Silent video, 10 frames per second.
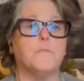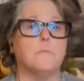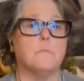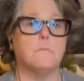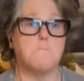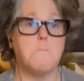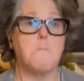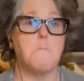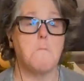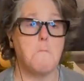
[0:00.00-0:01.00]

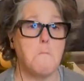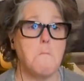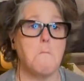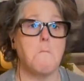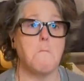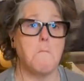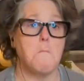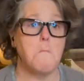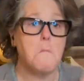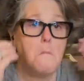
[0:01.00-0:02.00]

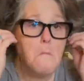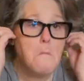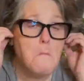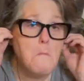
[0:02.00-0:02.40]
[no speech]